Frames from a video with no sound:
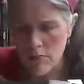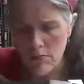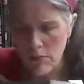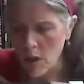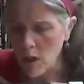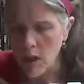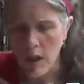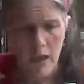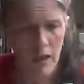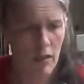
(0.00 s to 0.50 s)

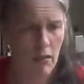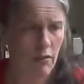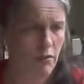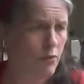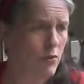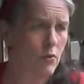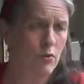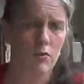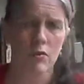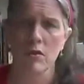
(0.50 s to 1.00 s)
looking
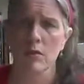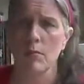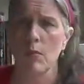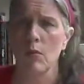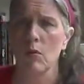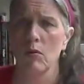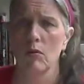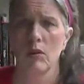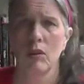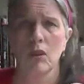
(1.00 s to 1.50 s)
through some
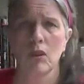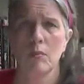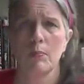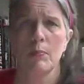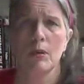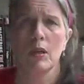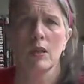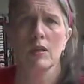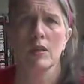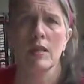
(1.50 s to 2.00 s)
old
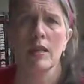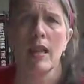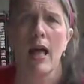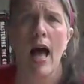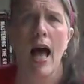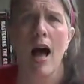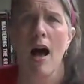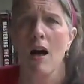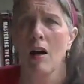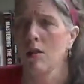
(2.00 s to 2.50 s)
cookbooks in the
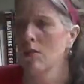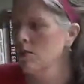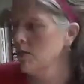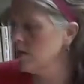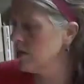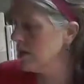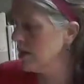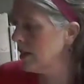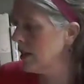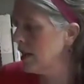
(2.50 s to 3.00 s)

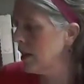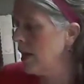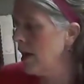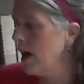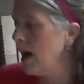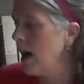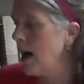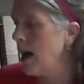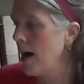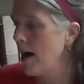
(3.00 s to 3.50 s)
house.
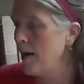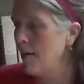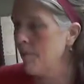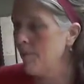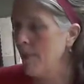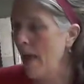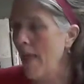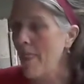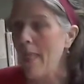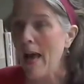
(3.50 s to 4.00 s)

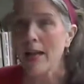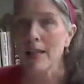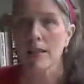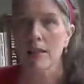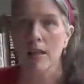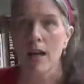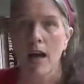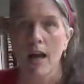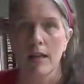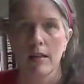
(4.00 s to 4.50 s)
And that's
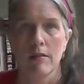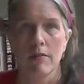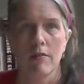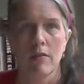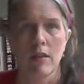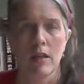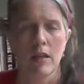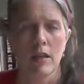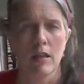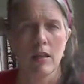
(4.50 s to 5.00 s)
kind of
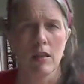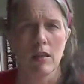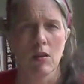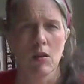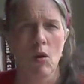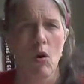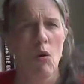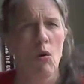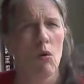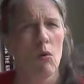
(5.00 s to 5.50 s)
the
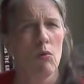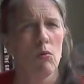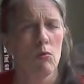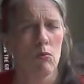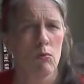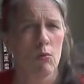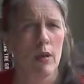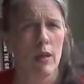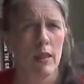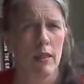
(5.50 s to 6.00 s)
goal
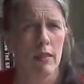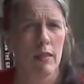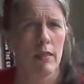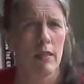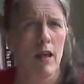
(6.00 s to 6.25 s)
with